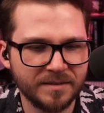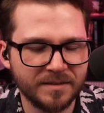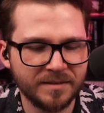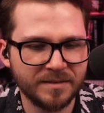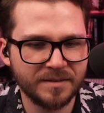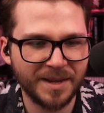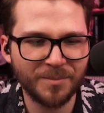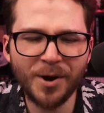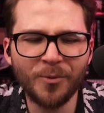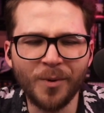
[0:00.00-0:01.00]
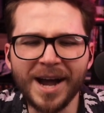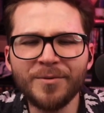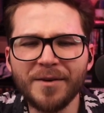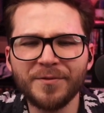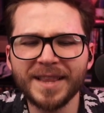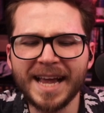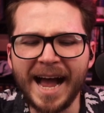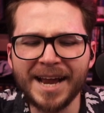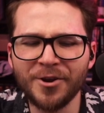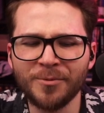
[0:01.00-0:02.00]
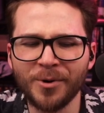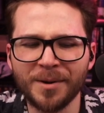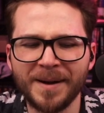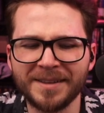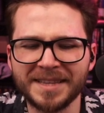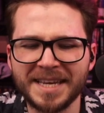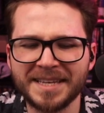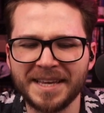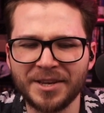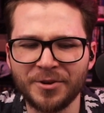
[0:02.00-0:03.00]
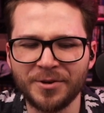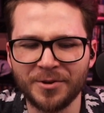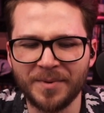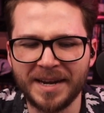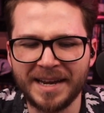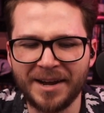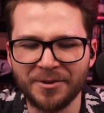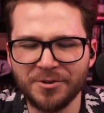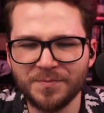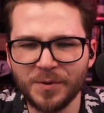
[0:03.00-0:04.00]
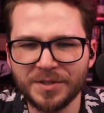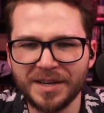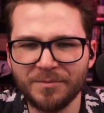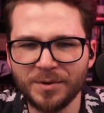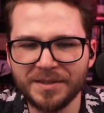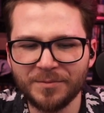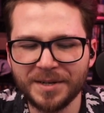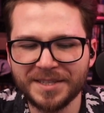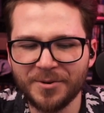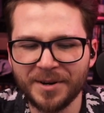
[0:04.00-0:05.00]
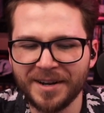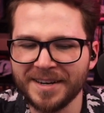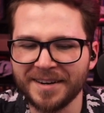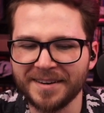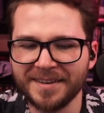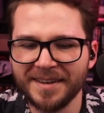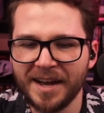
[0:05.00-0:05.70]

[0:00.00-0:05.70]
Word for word: Yeah. Bro, why do I feel like I know more about League than you do right now? You're supposed to what the, what is going on here?